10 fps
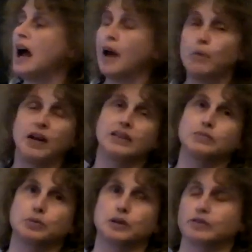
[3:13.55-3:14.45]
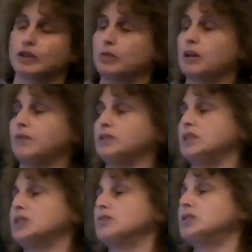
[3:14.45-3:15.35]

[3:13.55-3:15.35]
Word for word: I want them to work for the 21st century.